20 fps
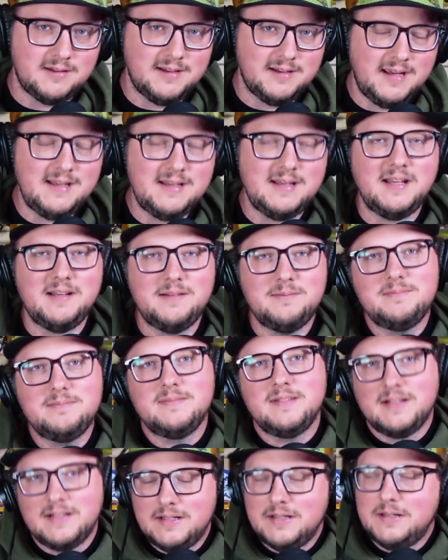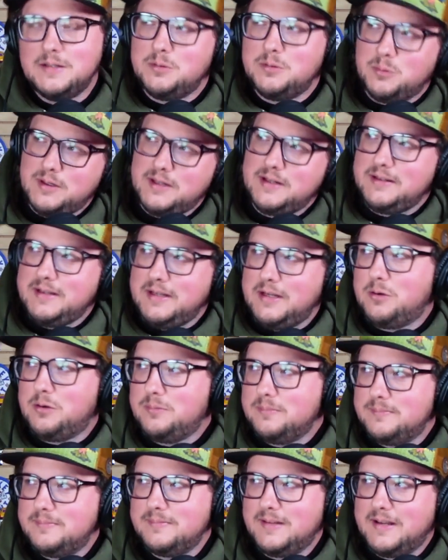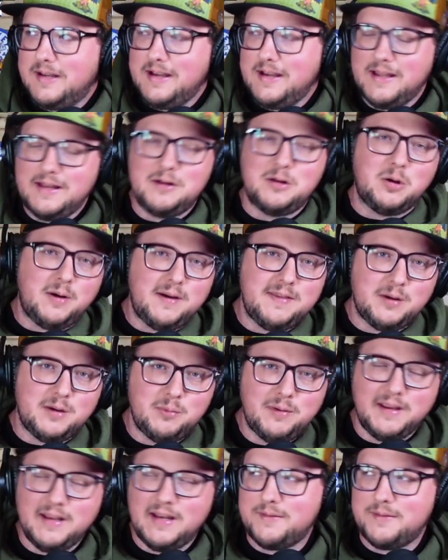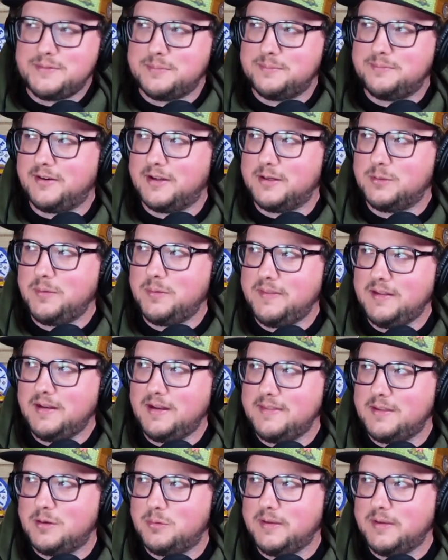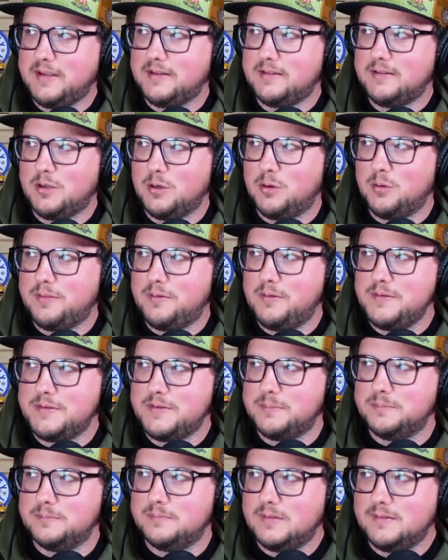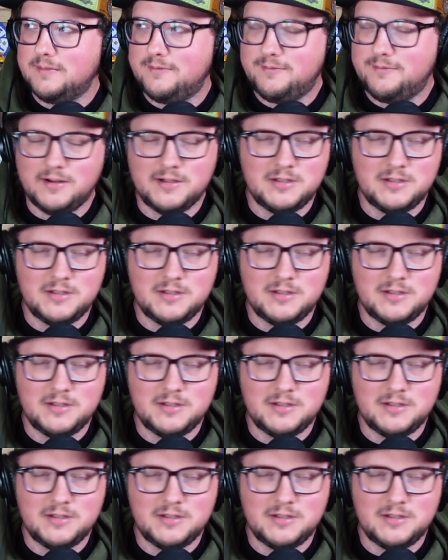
And what, I don't know. I thought we could have some fun with it. I thought we could go through some fun